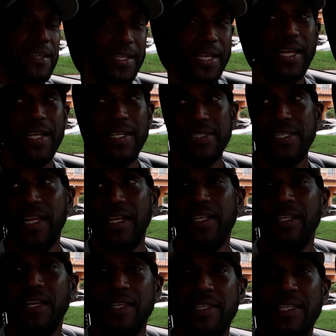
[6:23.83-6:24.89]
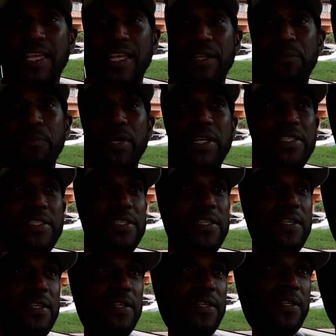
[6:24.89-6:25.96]
I decided not to get depressed.
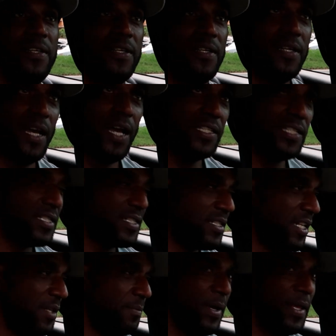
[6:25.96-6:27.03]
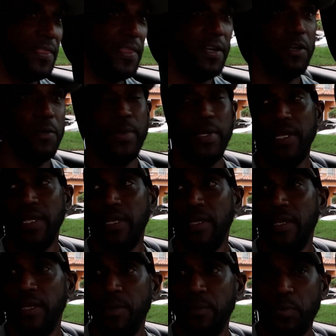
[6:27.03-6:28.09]
I just did my therapy,
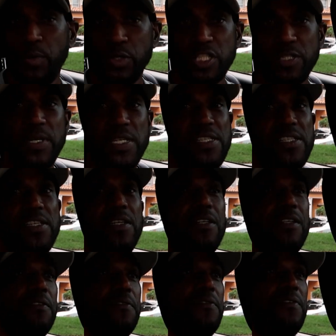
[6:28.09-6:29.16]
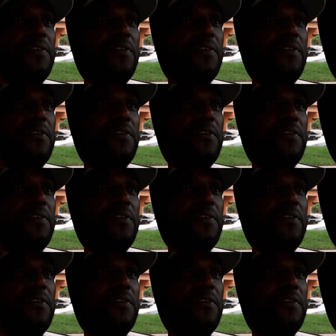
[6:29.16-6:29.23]
pushed myself,